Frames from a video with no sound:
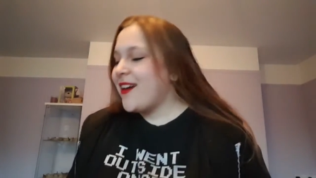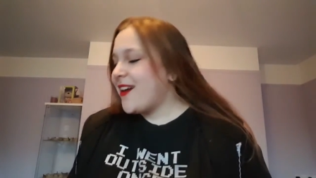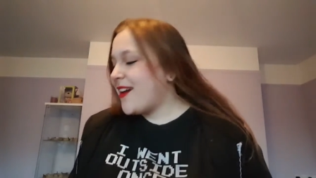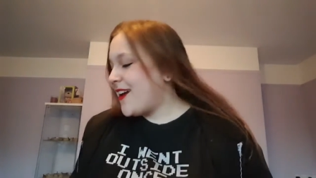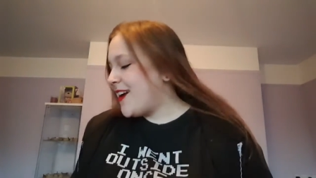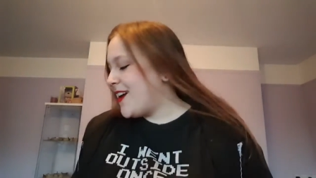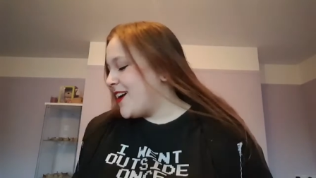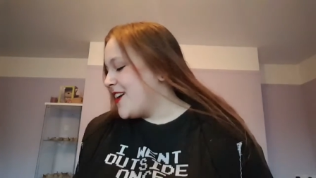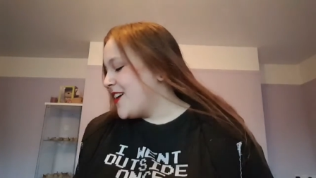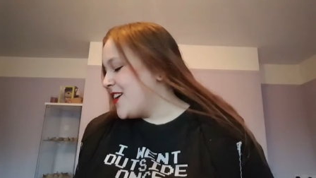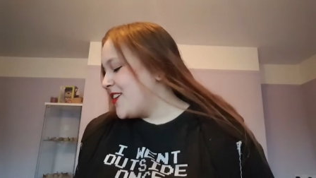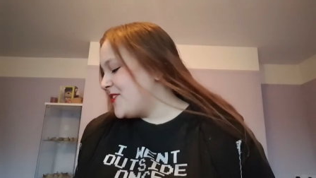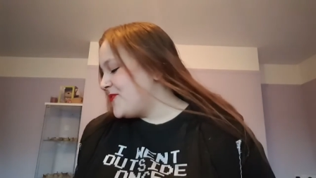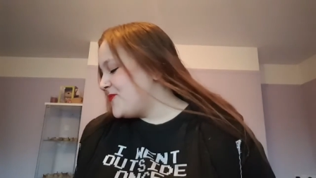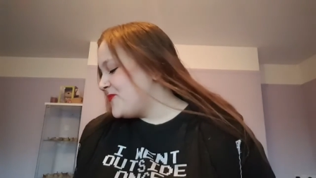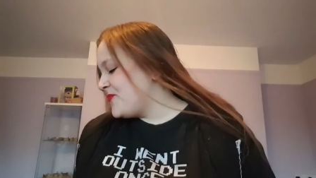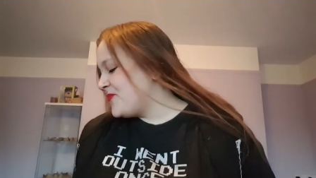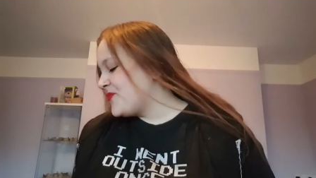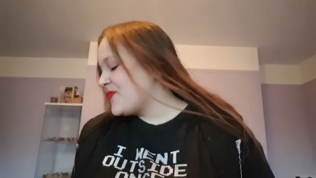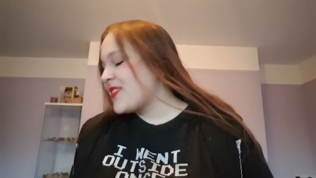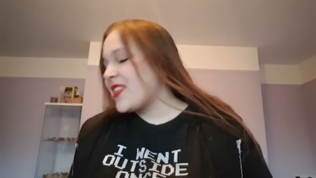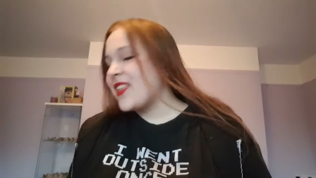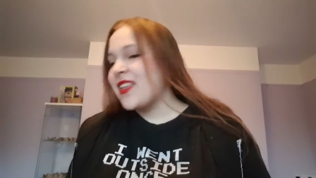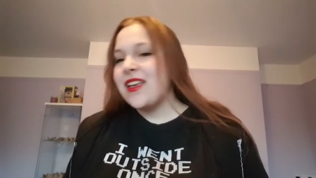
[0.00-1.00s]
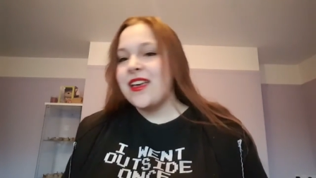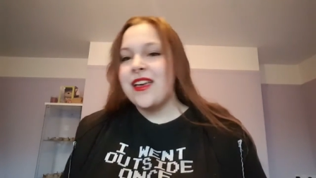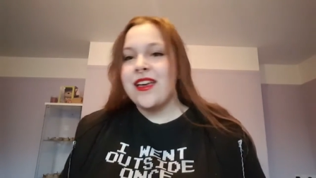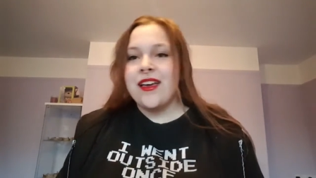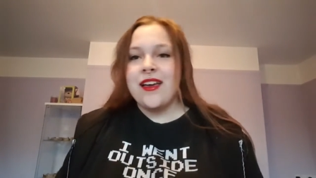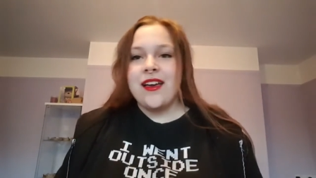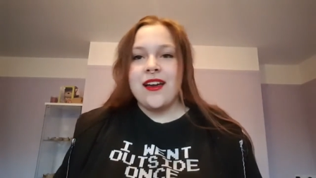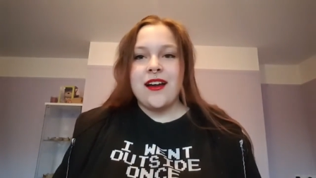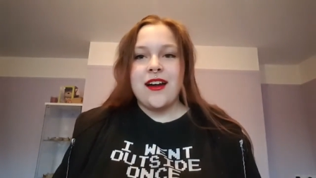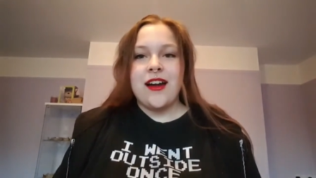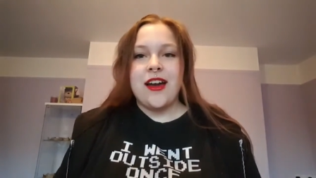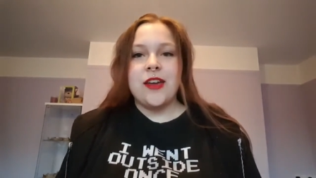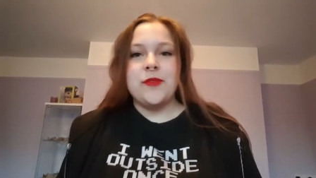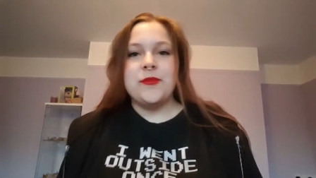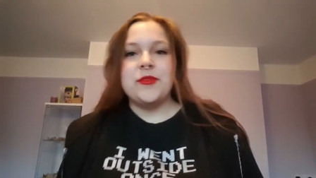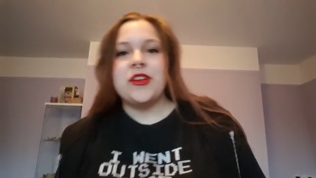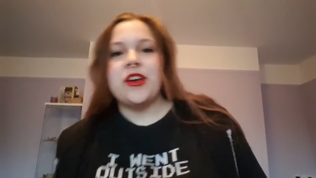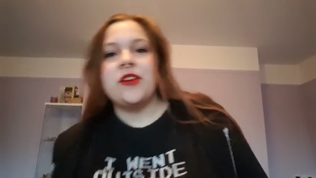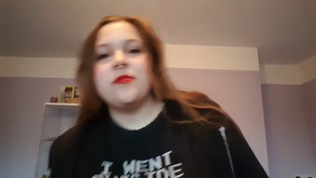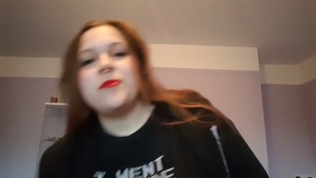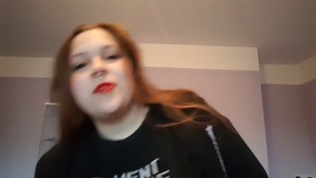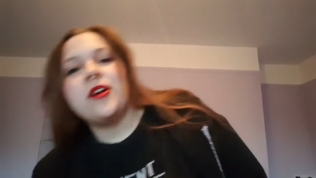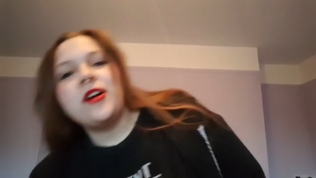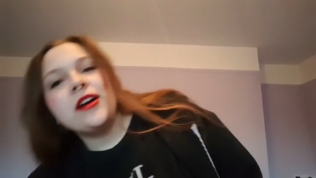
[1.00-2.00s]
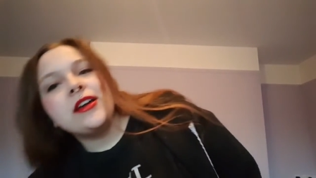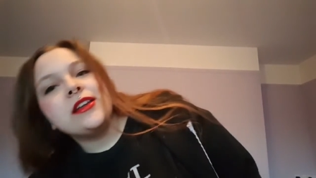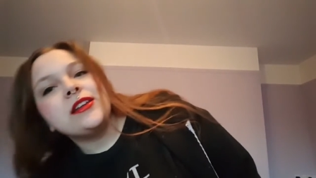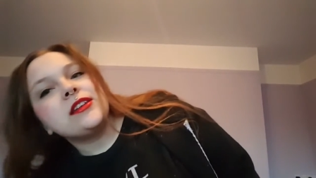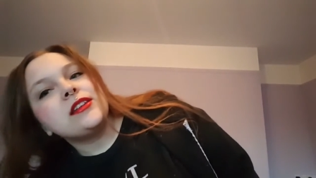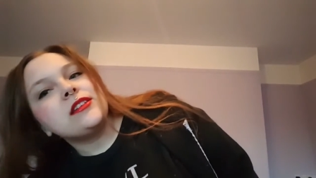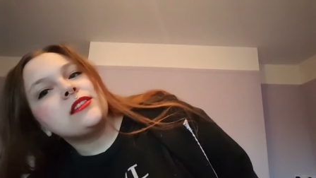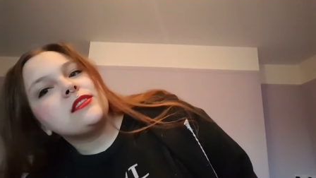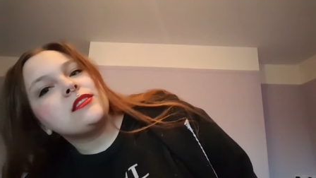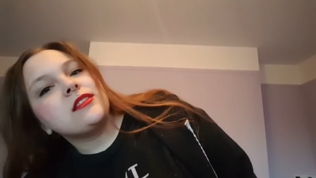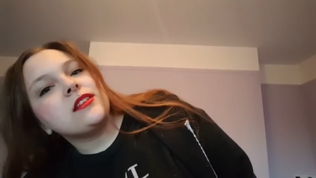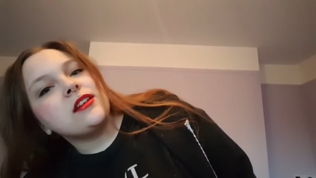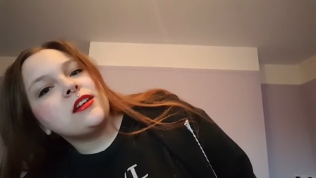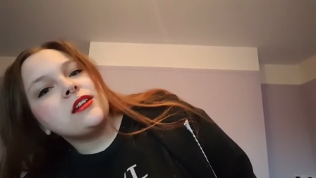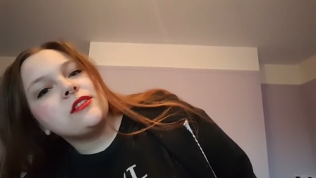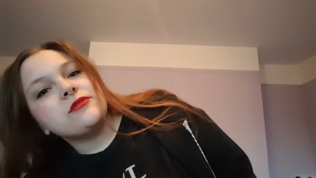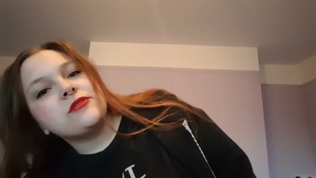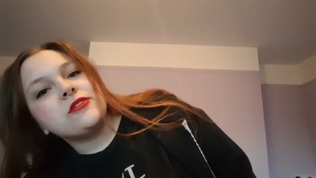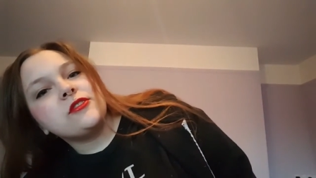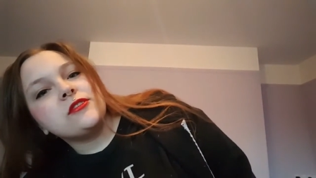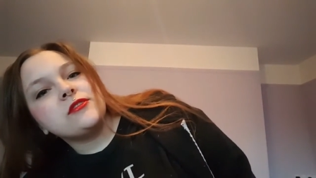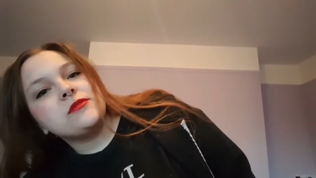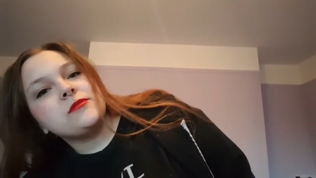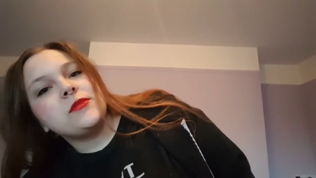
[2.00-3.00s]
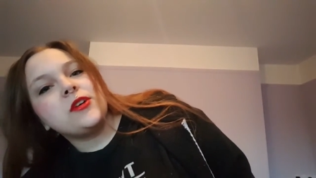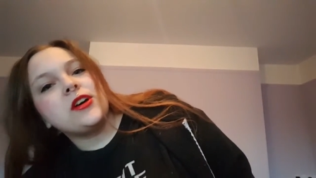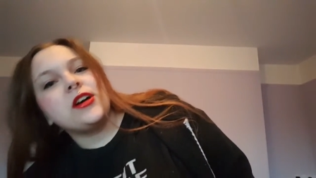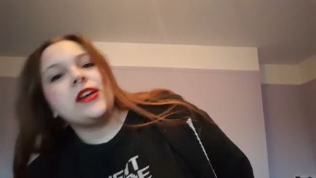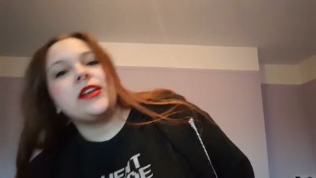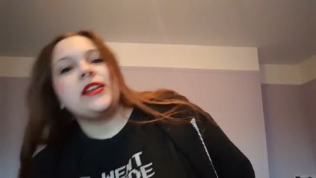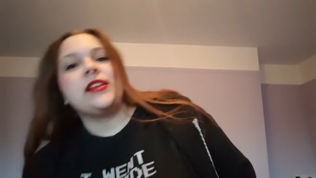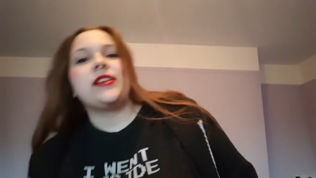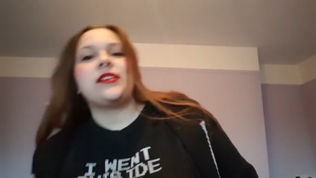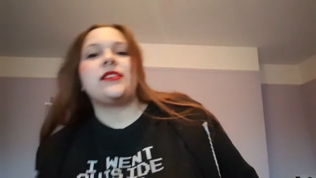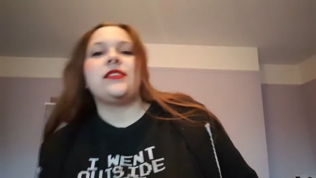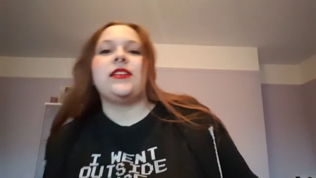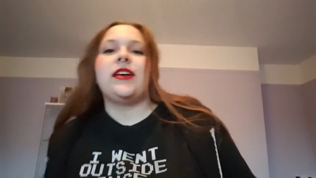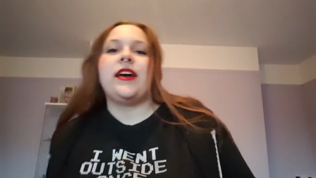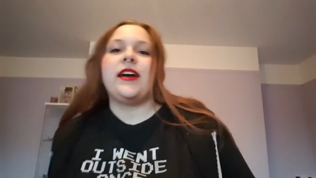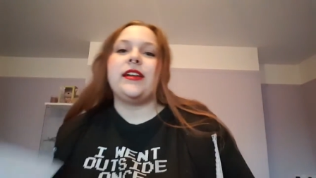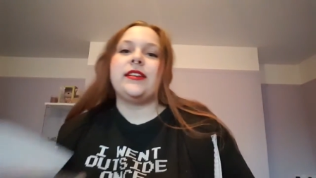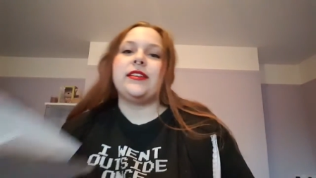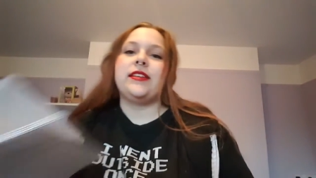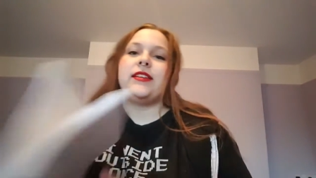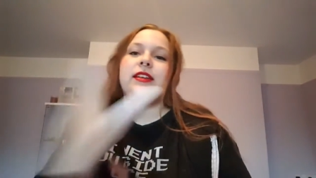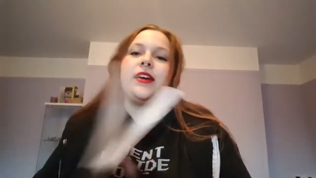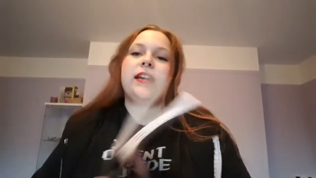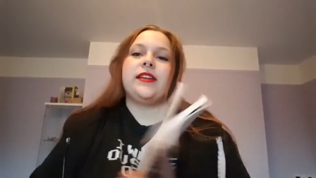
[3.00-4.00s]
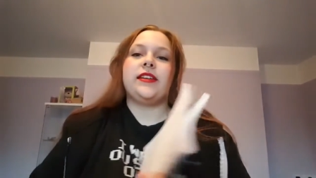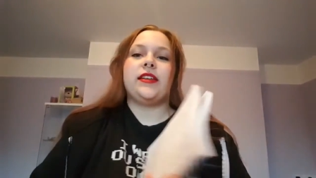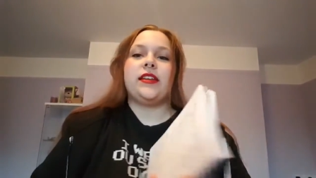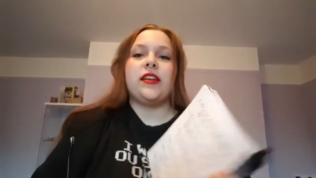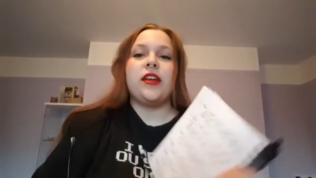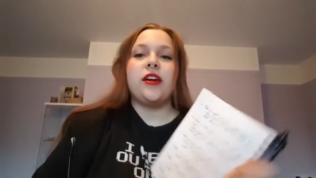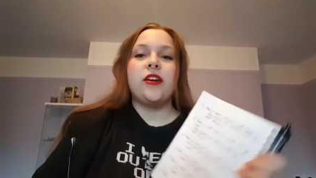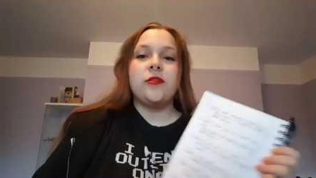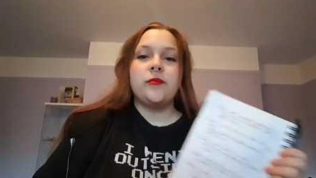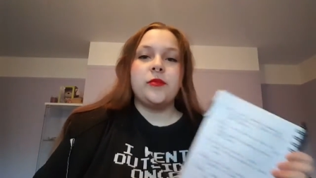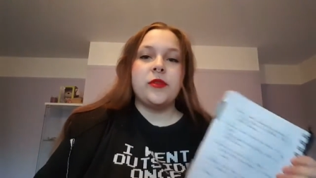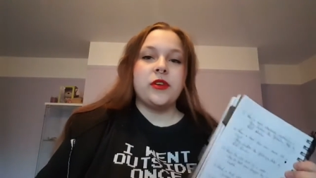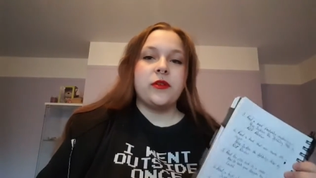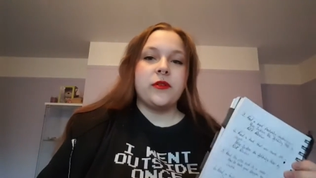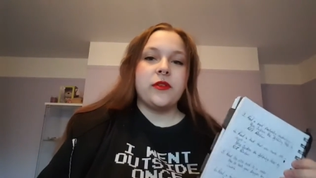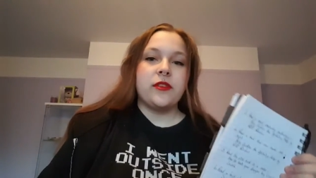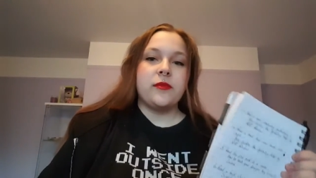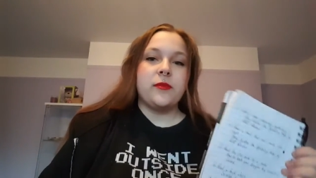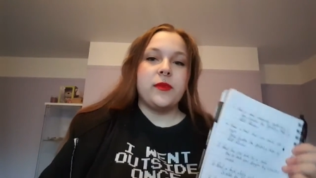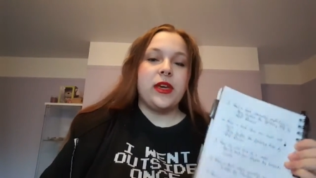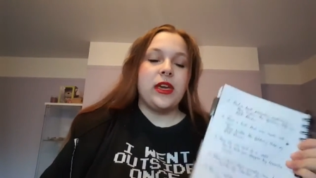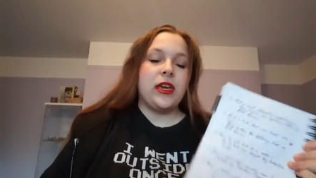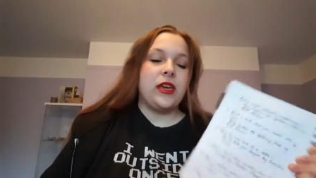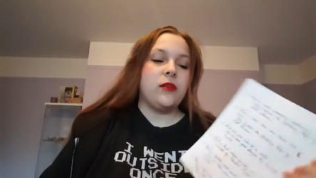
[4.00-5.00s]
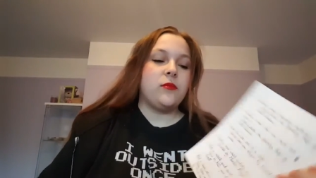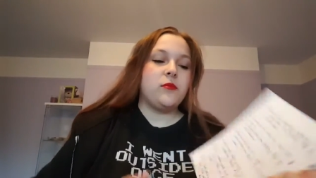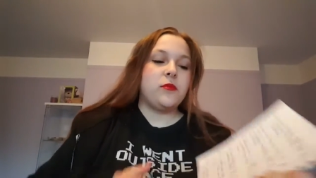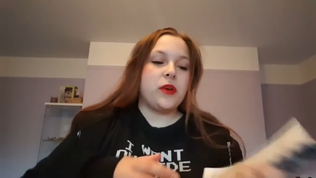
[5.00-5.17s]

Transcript: I hope you don't mind that I've got my little handy dandy notebook with me,